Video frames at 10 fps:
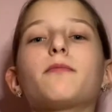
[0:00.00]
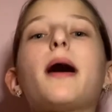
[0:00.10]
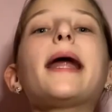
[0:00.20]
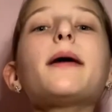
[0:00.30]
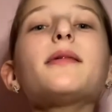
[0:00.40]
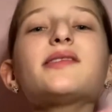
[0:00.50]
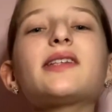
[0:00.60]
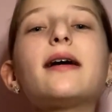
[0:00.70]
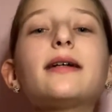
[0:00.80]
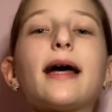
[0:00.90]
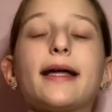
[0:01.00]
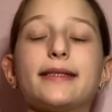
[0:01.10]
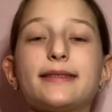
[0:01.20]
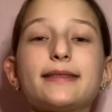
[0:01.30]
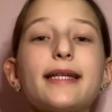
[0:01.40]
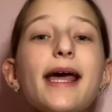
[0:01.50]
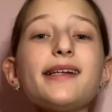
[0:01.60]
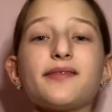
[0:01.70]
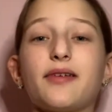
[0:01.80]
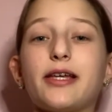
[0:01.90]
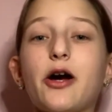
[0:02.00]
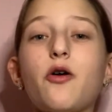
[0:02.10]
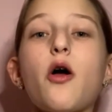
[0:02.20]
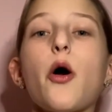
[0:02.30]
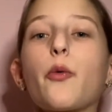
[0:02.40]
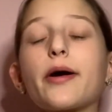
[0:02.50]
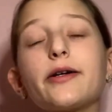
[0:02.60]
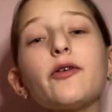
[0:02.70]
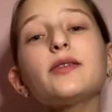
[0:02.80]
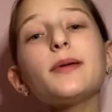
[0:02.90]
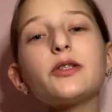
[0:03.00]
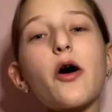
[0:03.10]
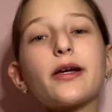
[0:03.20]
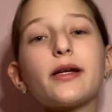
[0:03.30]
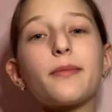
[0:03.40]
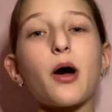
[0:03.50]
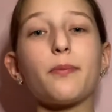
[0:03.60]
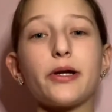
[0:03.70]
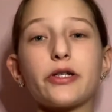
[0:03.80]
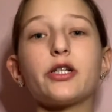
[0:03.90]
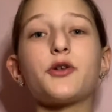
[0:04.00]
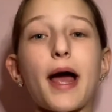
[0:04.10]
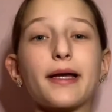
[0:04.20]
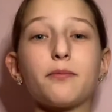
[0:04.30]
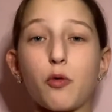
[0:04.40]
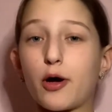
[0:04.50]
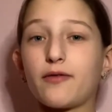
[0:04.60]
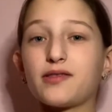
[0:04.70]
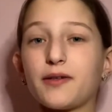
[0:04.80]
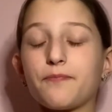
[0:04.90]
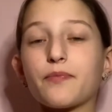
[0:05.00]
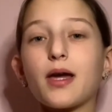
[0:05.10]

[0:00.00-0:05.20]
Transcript: My name is Stella, and in today's video, we're going to be talking about bearded dragon morphs.